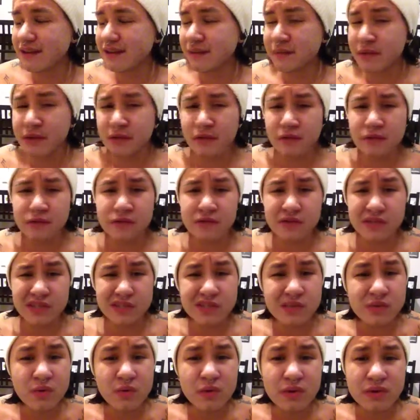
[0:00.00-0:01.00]
my throat was really
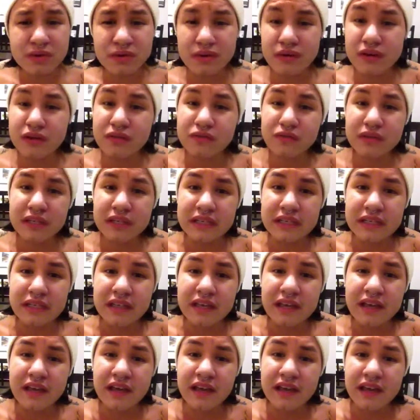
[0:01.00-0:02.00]
sore, so I couldn't really
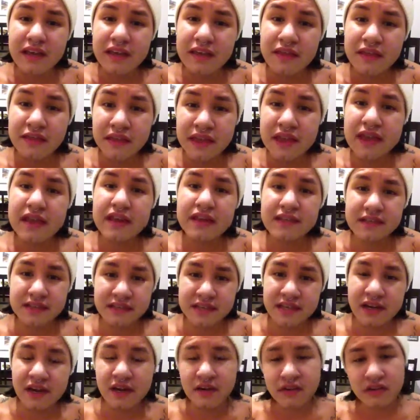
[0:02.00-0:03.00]
think to
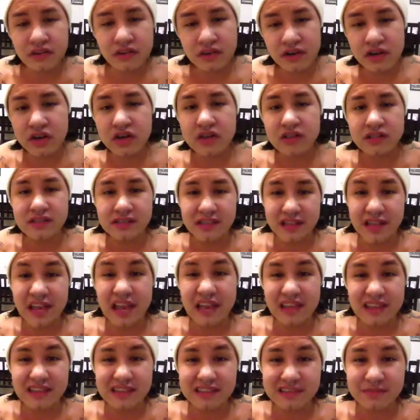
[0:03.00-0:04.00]
tell the nurse, like,
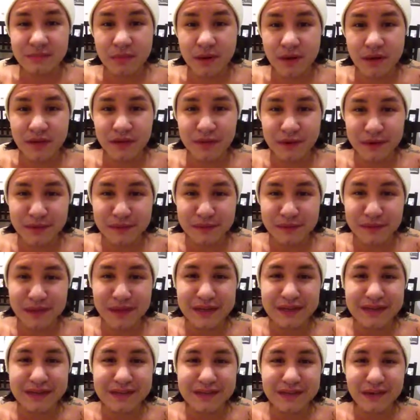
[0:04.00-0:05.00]
hey, this is bothering
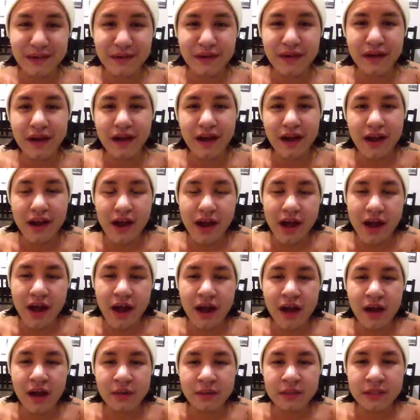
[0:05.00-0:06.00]
me. So
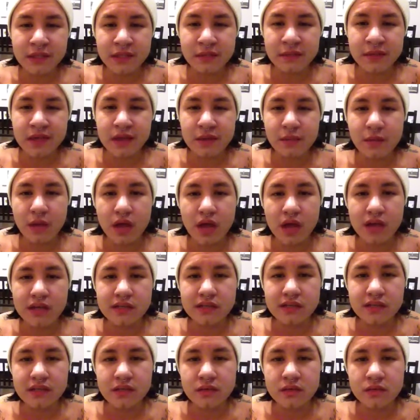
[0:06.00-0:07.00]
she gave me a couple
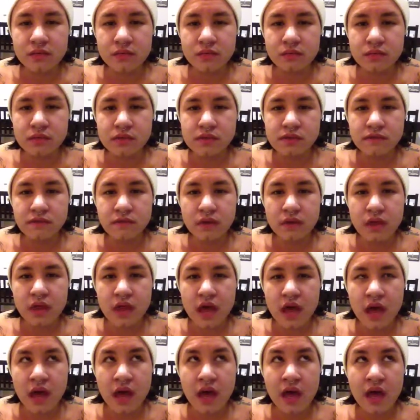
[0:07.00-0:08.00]
ice cubes for
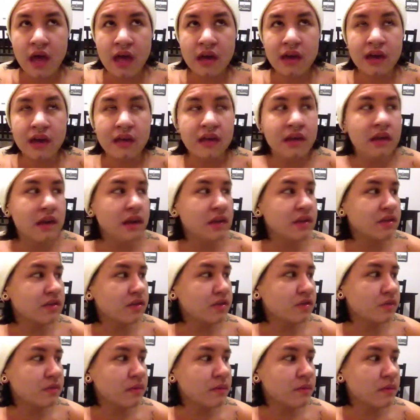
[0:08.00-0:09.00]
that, and then I
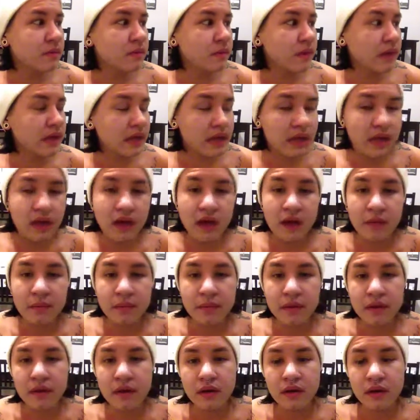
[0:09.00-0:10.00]
just remember waking
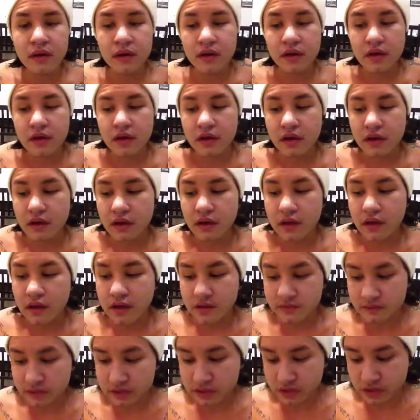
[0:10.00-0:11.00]
up, and I
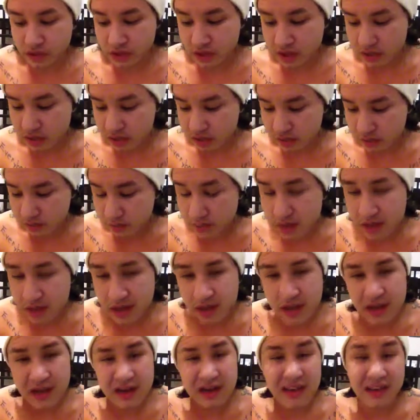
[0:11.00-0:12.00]
eventually got out of
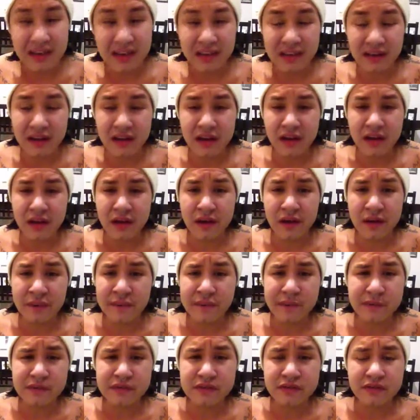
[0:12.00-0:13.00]
bed, and
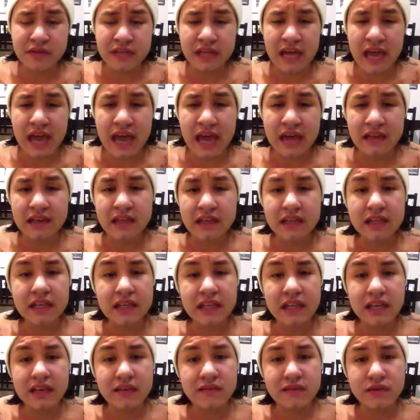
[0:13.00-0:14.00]
I wasn't really at the
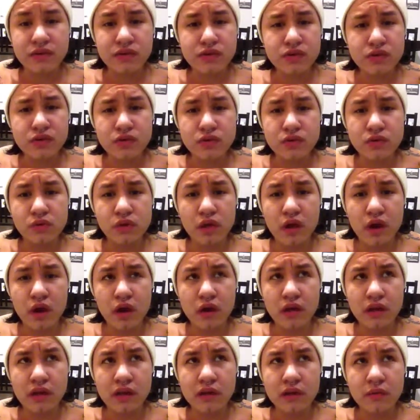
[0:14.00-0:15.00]
clinic for too
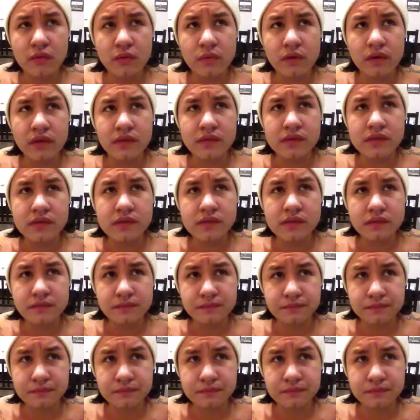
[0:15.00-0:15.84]
long. Like once